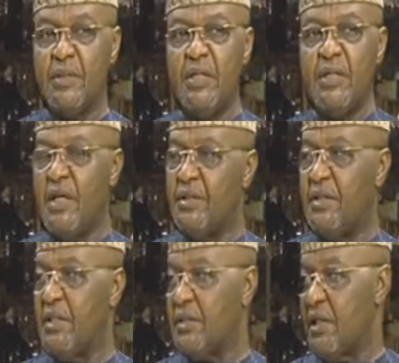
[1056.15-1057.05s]
Real
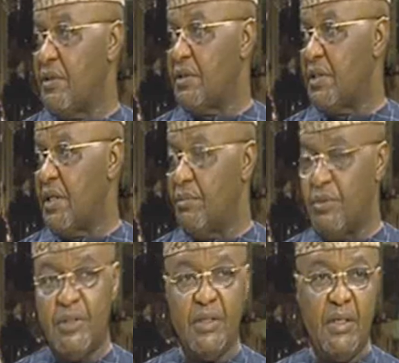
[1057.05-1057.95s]
Nigerians are not in
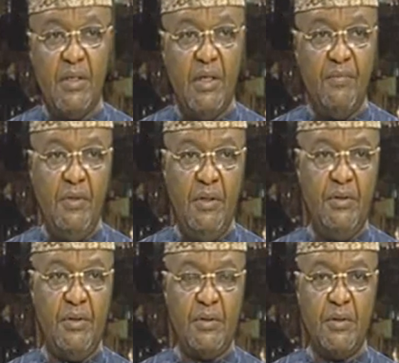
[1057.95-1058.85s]
Abuja. They're in their
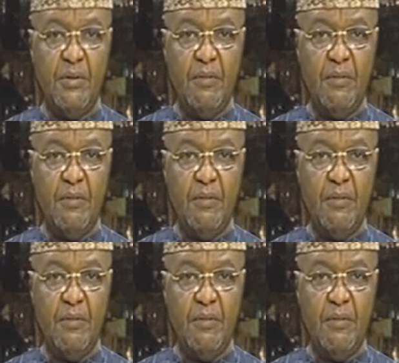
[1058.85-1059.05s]
villages.